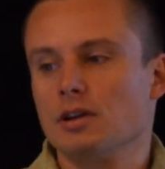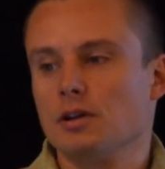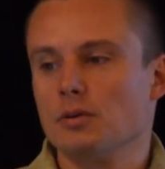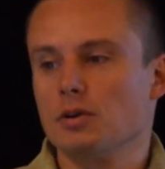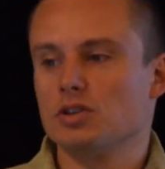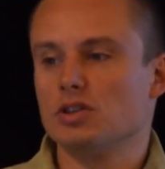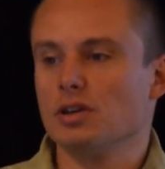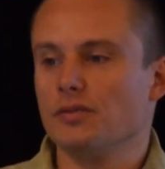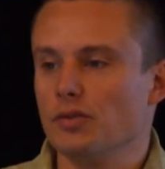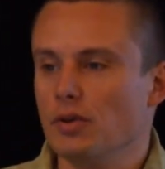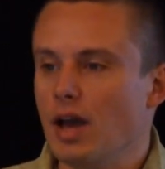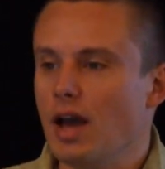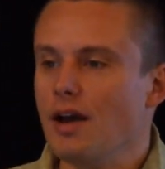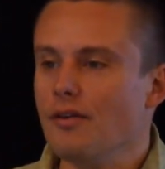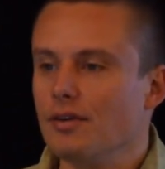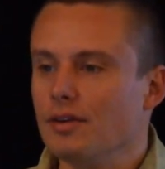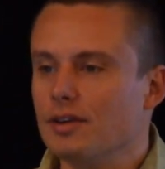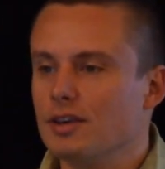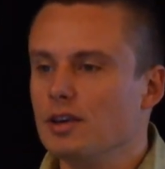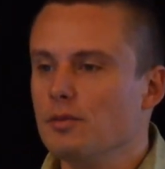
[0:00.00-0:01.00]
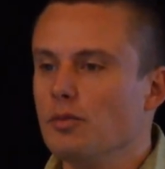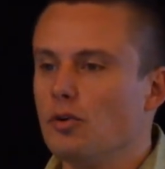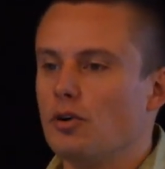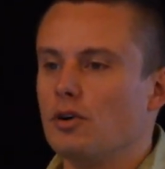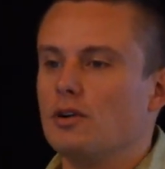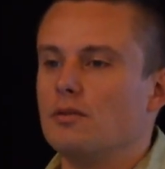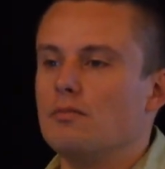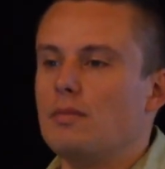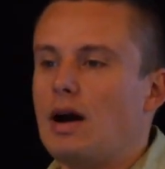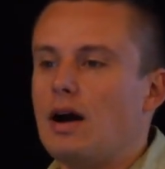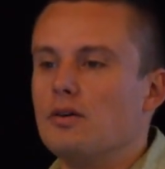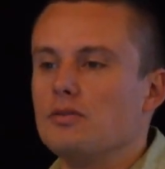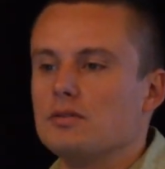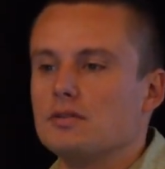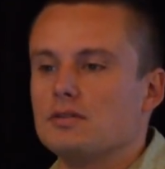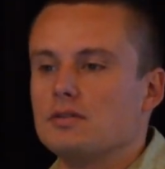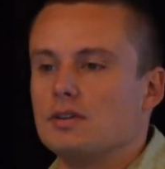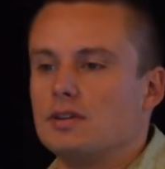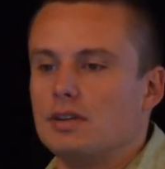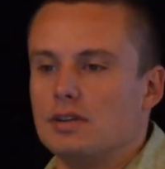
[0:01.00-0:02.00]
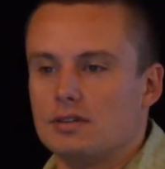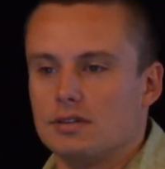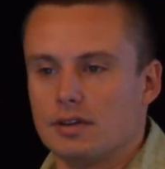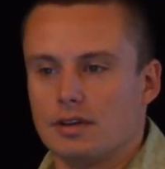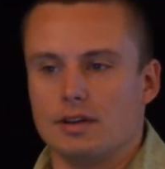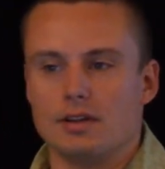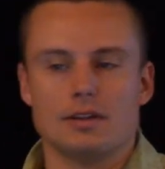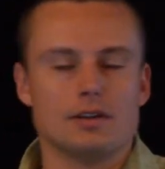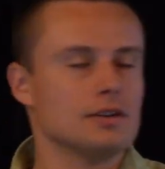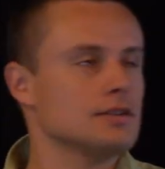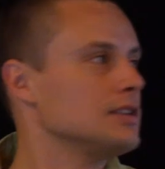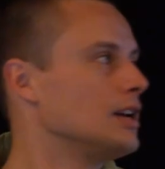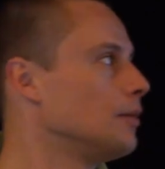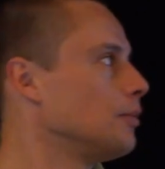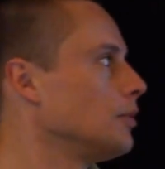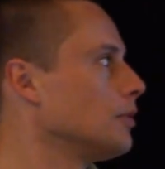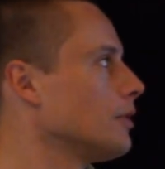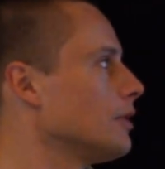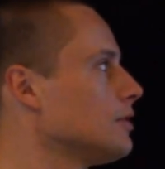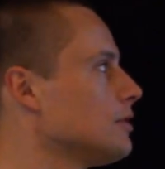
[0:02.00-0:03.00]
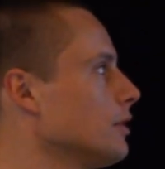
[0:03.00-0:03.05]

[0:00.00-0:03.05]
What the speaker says: Well, so if you have a keyboard and mouse, let's look at another example, right?